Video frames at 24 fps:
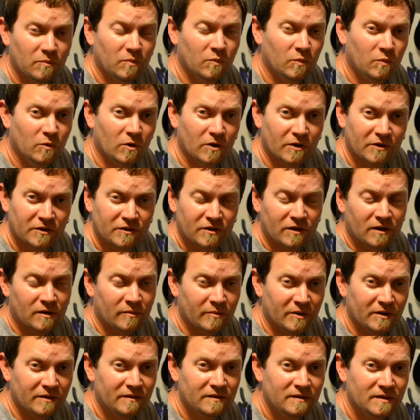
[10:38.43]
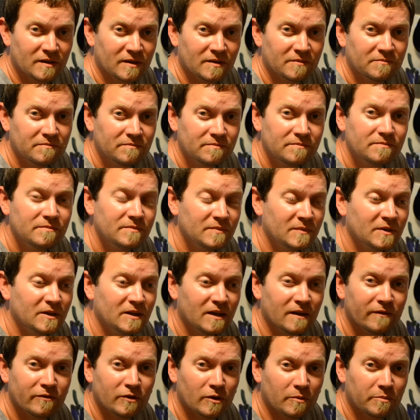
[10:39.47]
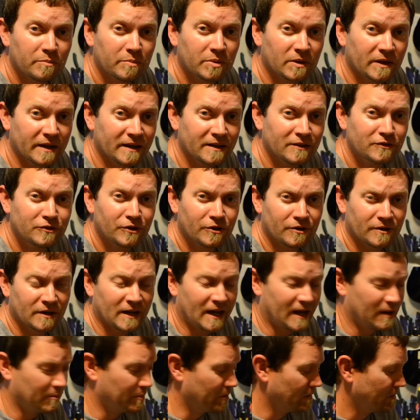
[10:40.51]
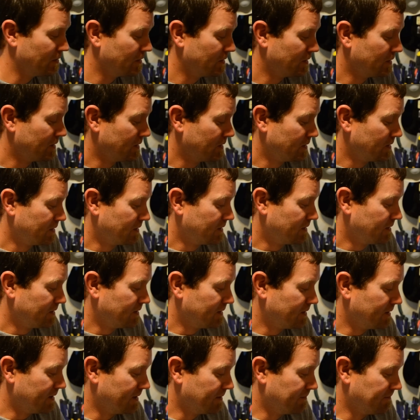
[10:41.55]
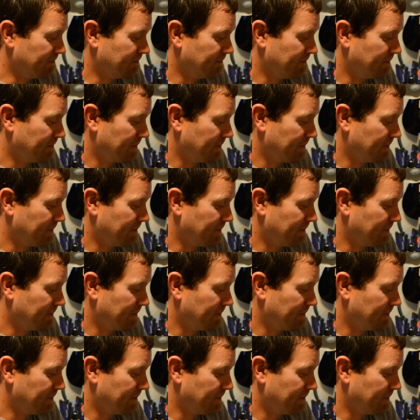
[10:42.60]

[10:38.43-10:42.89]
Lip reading: were determined to give your plane a dirt nap. We'll